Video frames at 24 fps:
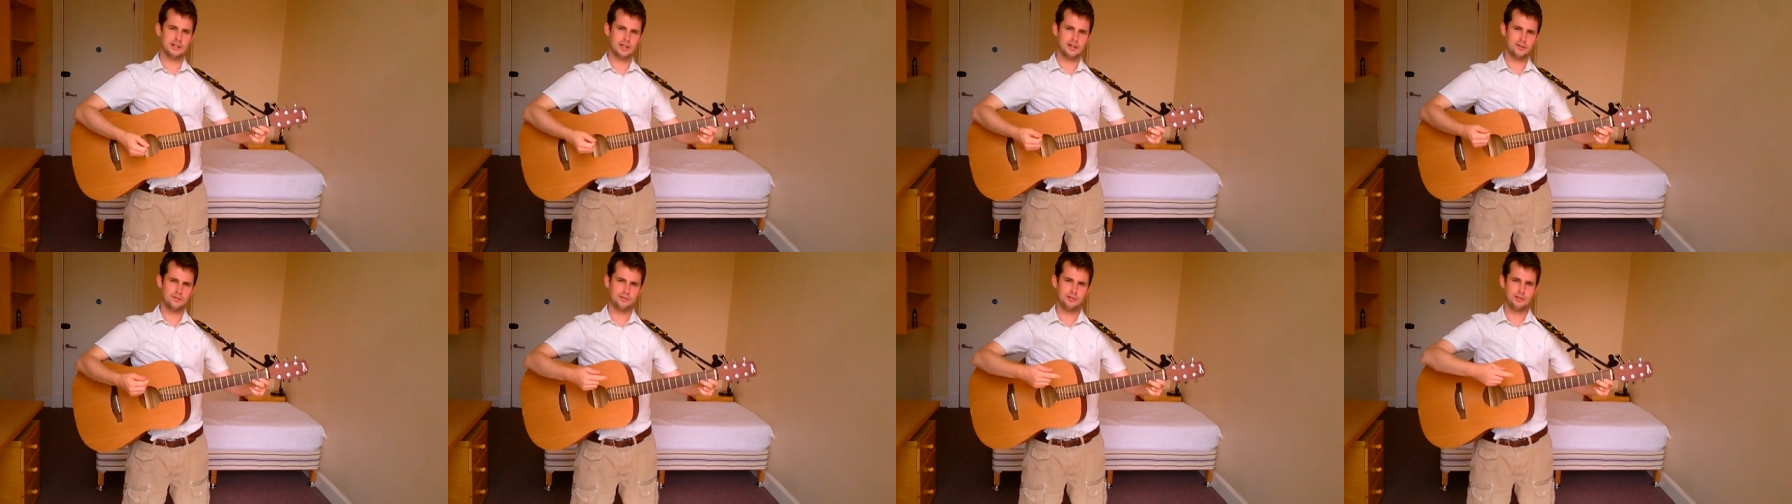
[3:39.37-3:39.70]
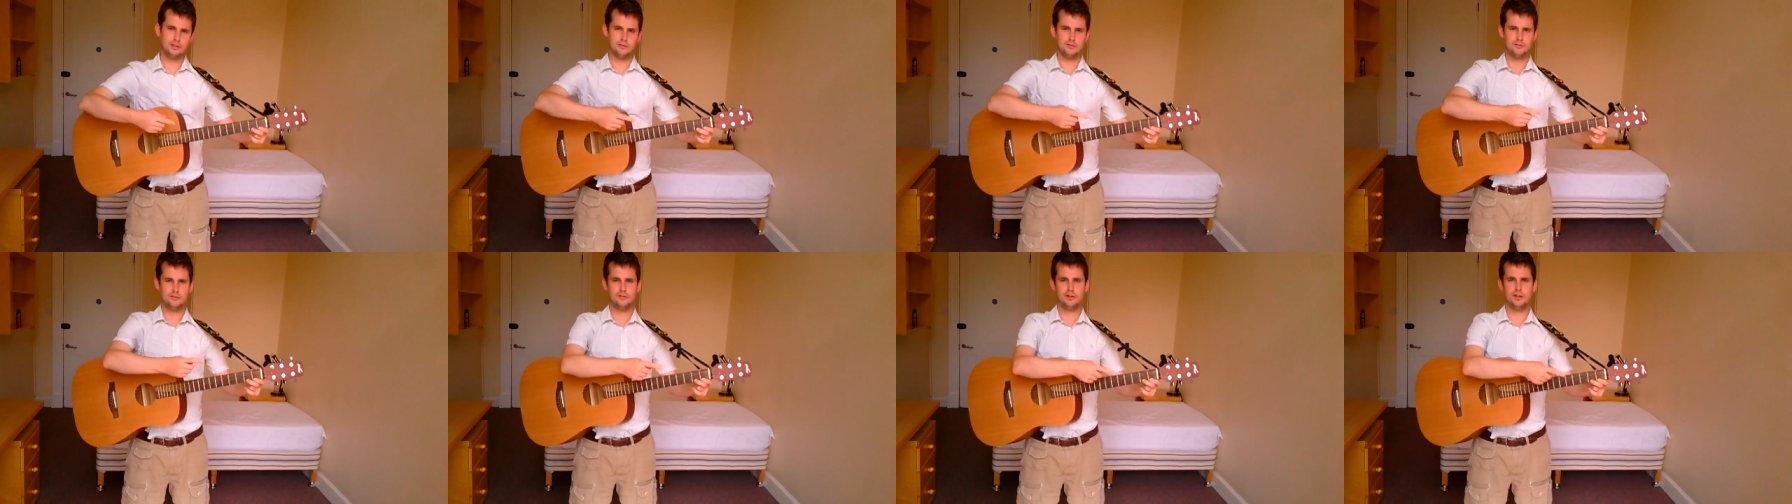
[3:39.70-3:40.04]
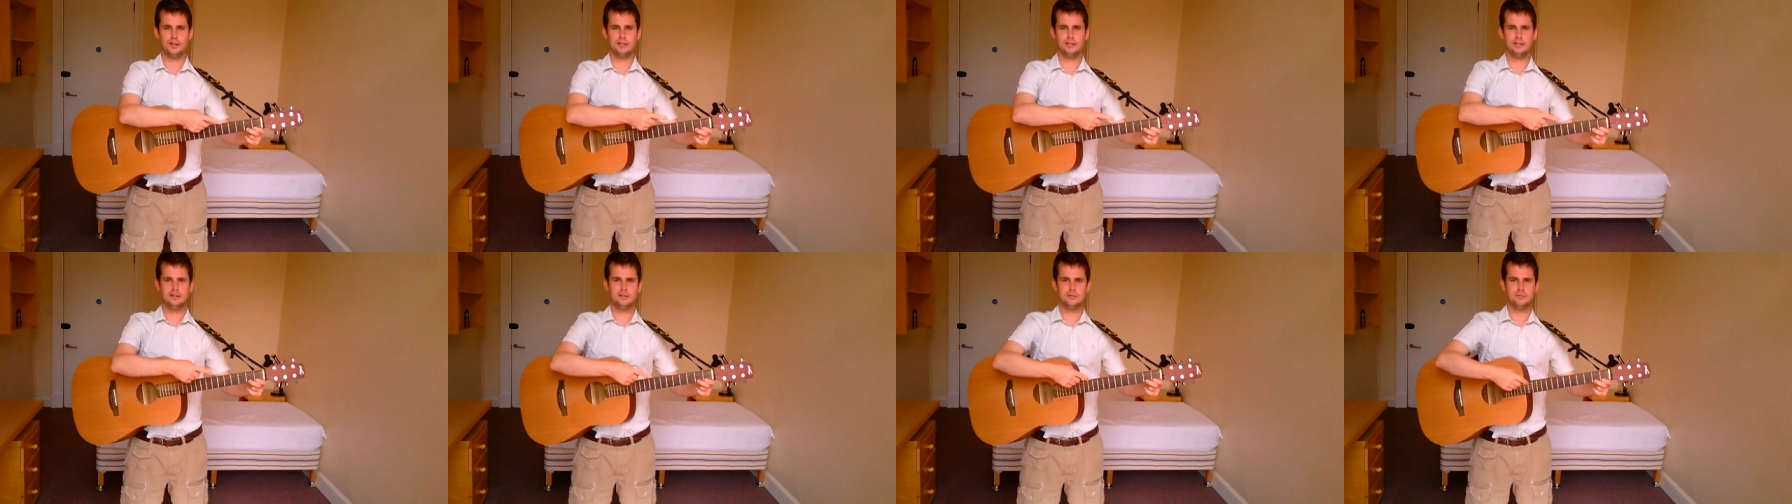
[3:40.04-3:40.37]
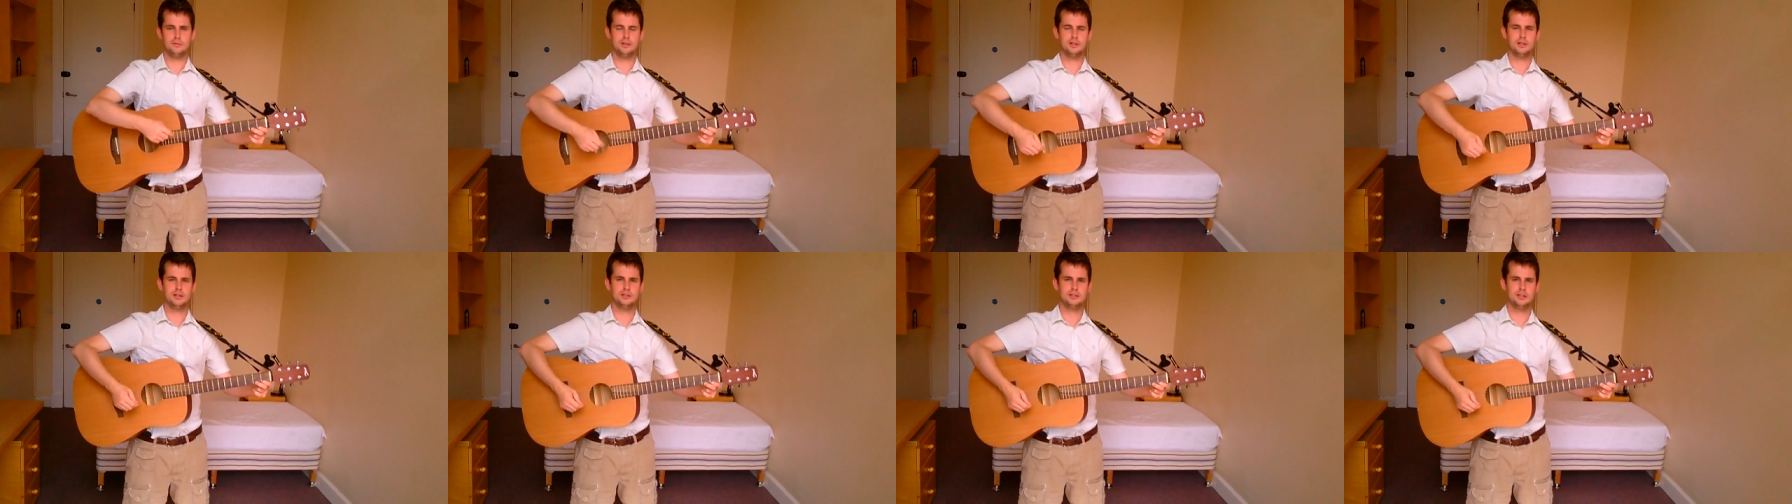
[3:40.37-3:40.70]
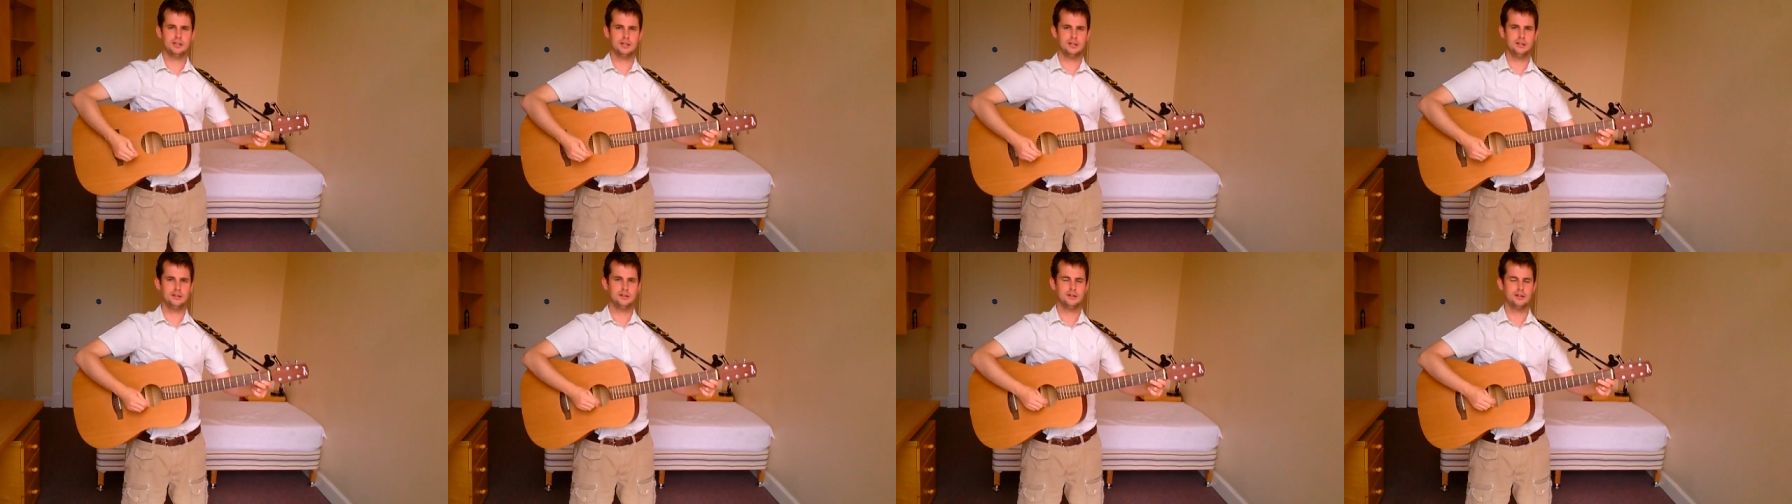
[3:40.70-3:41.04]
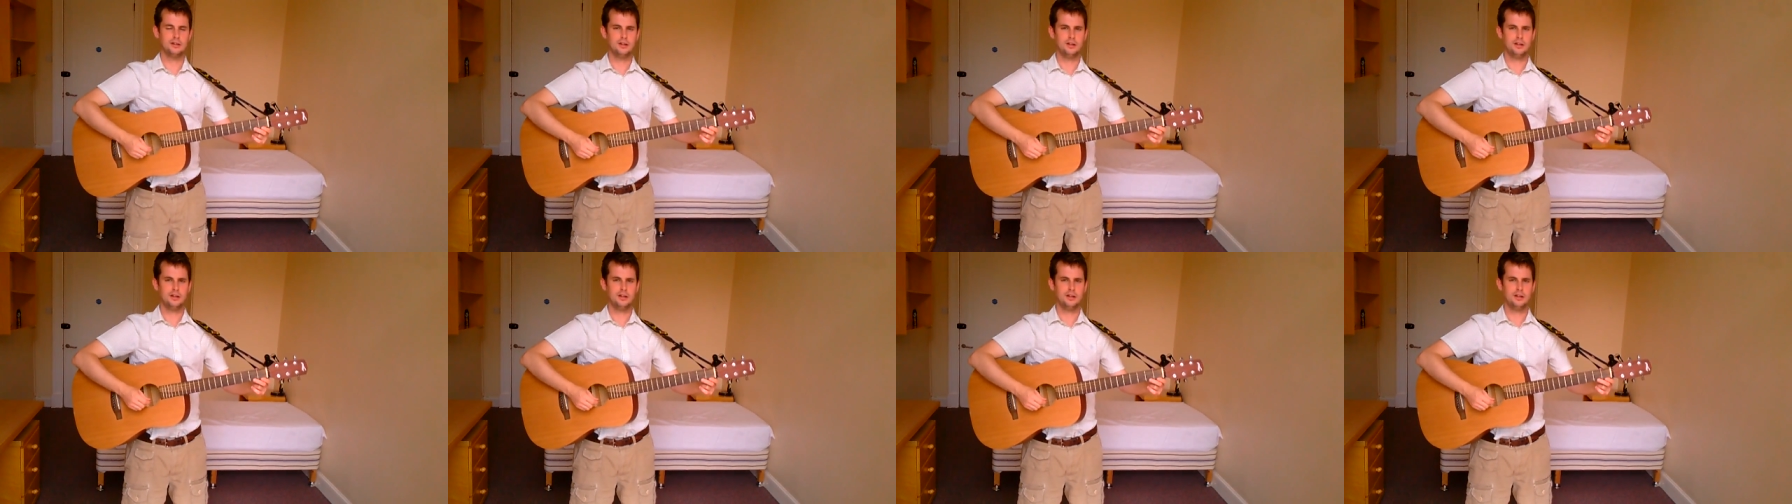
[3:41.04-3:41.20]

after you've fretted it with this hand.